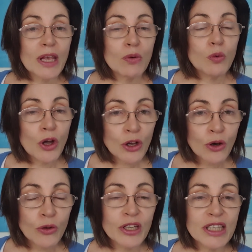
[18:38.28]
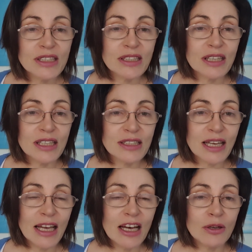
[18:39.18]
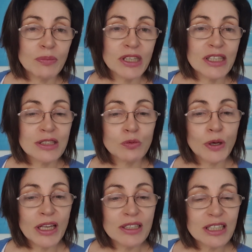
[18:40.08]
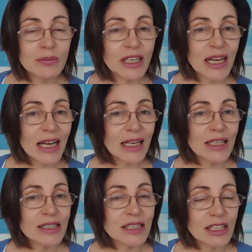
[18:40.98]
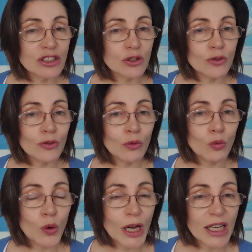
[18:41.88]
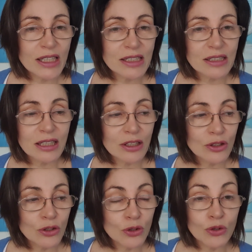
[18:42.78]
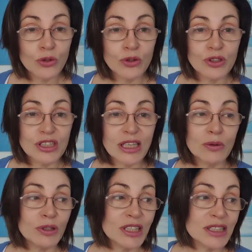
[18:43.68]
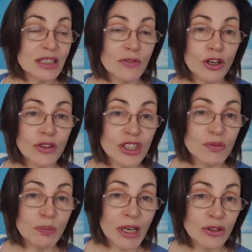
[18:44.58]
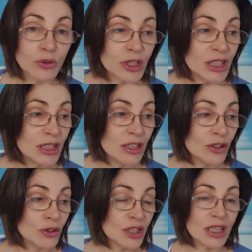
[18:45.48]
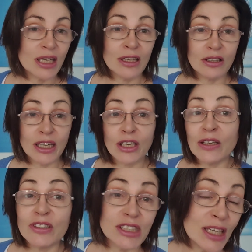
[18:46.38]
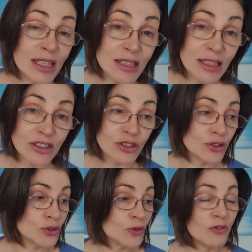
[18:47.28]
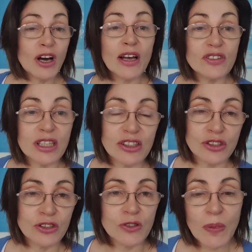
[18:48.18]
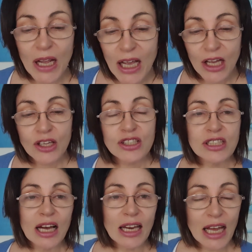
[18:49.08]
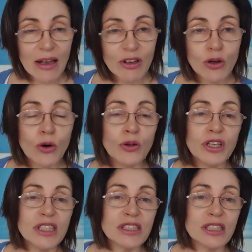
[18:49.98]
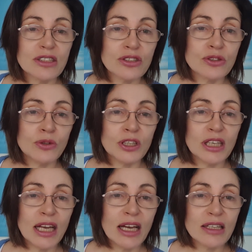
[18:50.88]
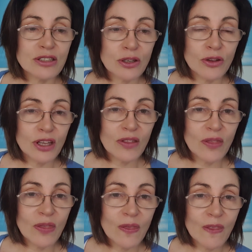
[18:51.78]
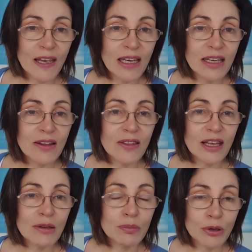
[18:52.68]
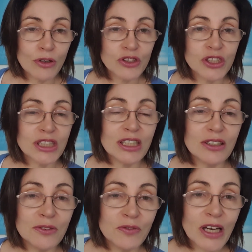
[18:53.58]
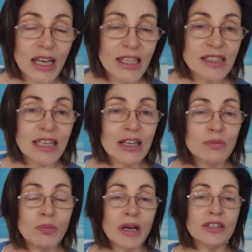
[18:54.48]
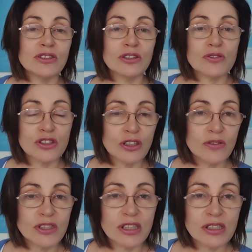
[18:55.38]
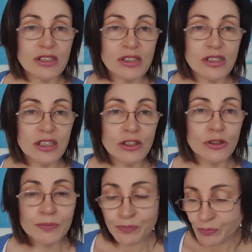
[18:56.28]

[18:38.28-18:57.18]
Work all these things out, because when someone sees you once, that you could say, well, listen, I've got this bundle here. You can get even 10 sessions or 5 sessions. Start having all these things sorted out, so that then they purchase in advance a bundle of services to see you.